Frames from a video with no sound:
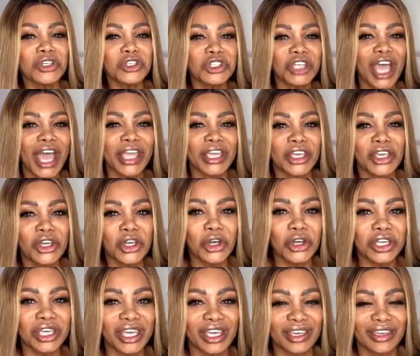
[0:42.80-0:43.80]
is Shaggy
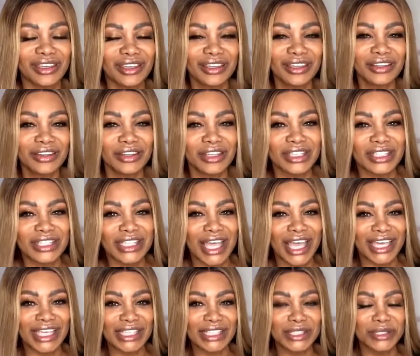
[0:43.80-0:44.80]
cooking these
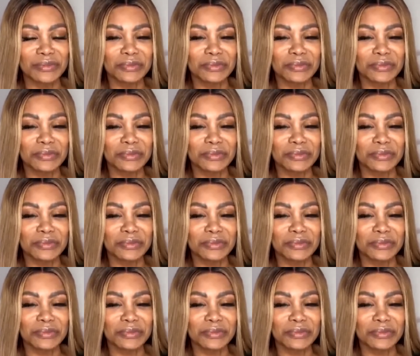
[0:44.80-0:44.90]
days?